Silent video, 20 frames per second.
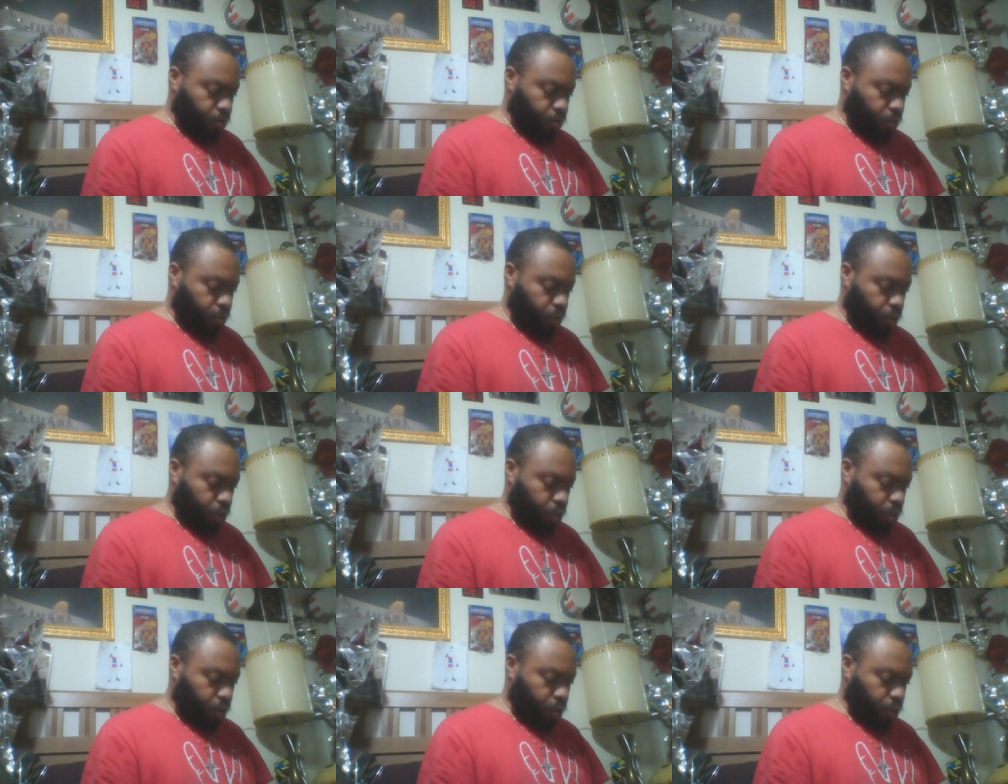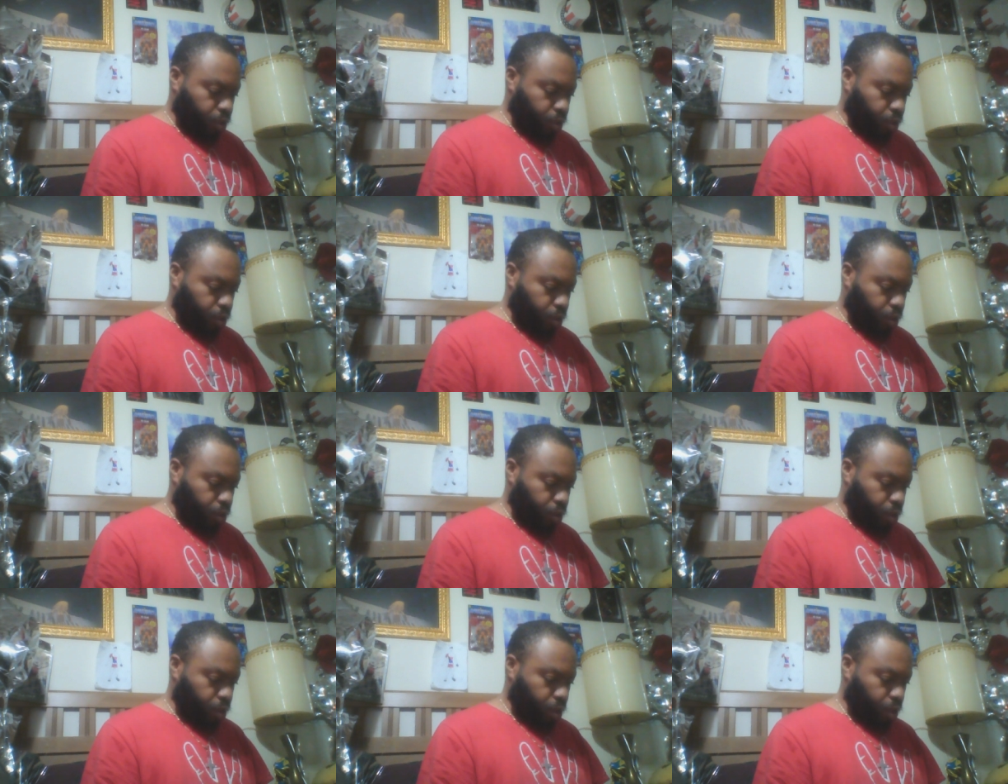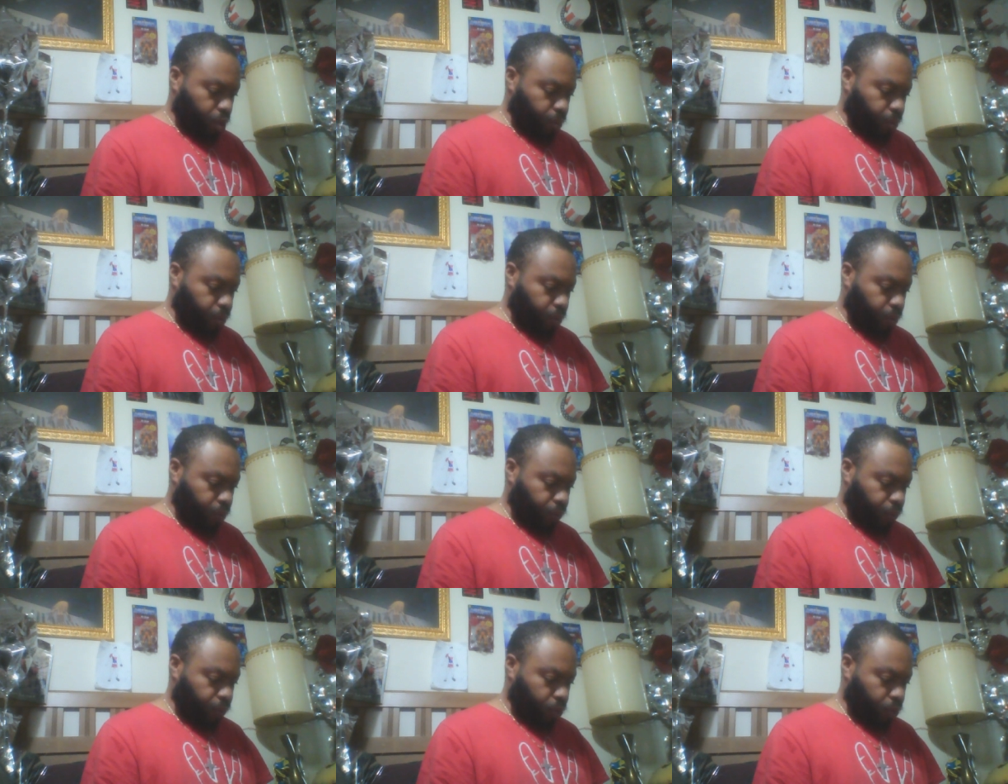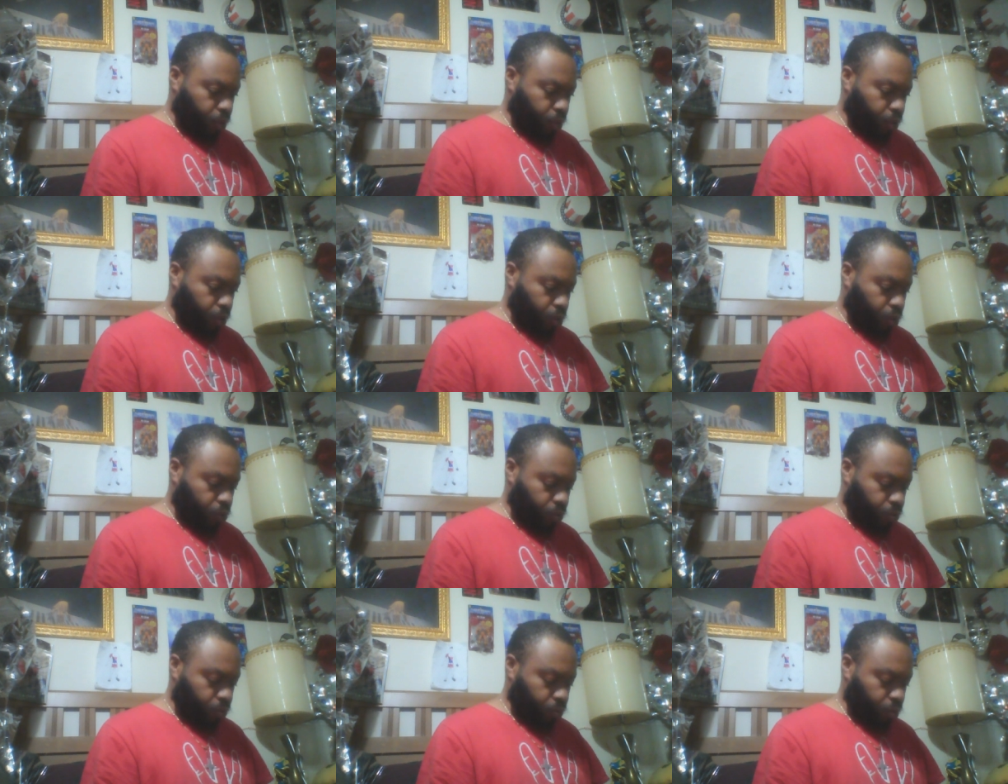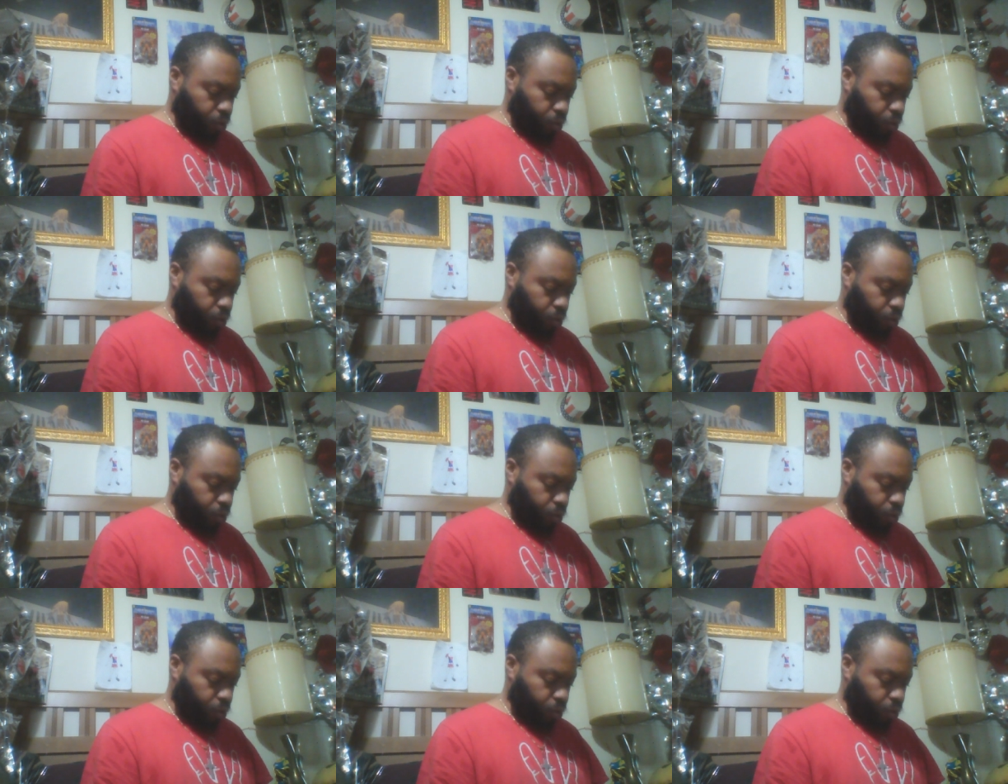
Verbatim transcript: But yeah, came out freaking dope.